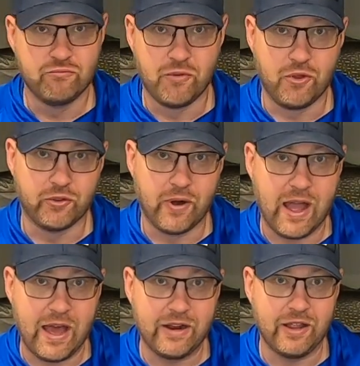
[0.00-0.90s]
hold the
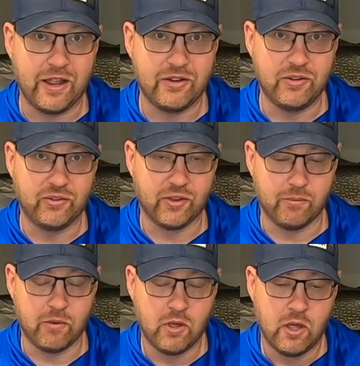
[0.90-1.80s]
rod, and do
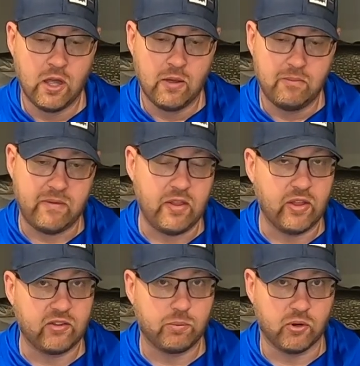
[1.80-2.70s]
some maybe
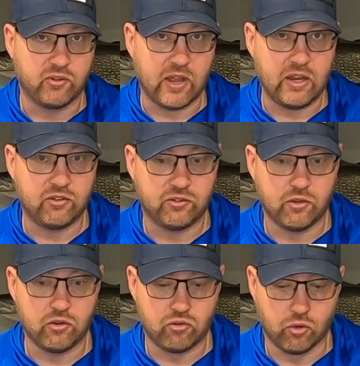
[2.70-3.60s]
less precise
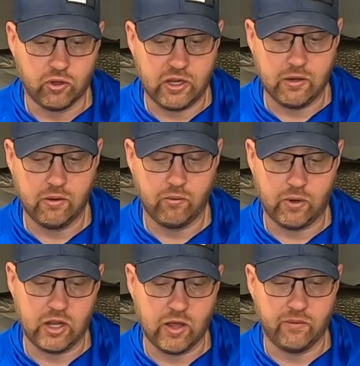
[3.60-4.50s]
trolling
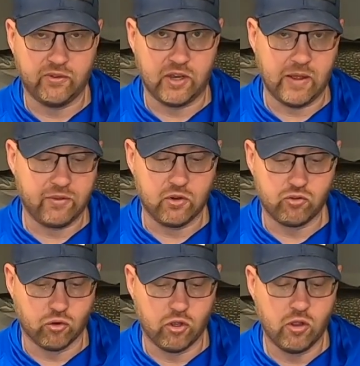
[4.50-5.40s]
when it comes to depth
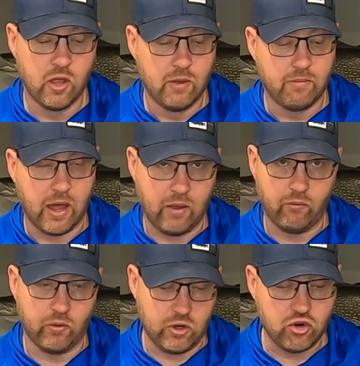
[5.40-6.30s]
control, but but
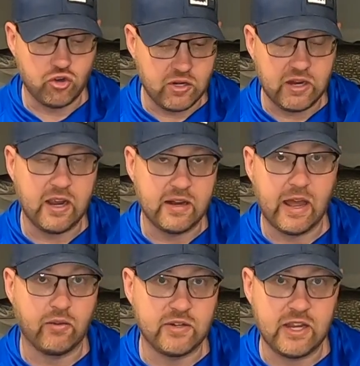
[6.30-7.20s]
when you do need to get
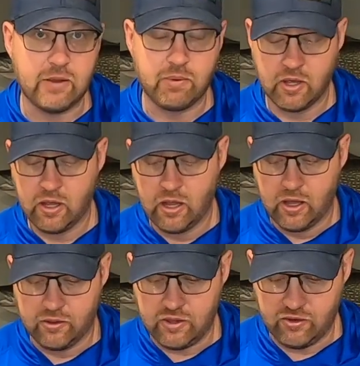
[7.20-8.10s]
down deep,
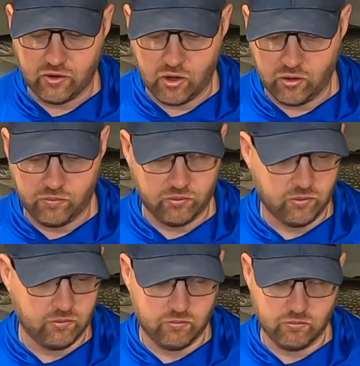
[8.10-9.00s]
these are
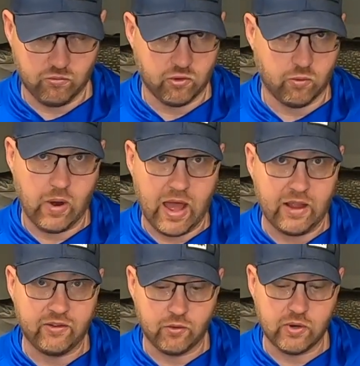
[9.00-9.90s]
the
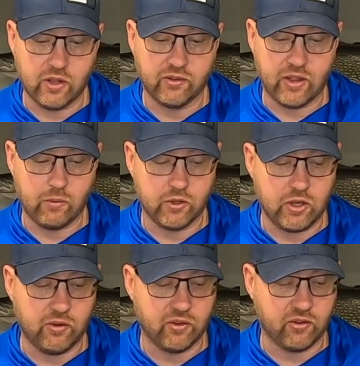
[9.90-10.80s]
rods and reels that we'll
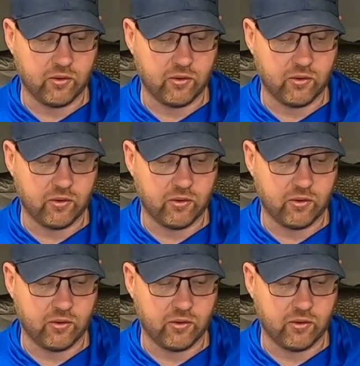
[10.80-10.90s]
use on this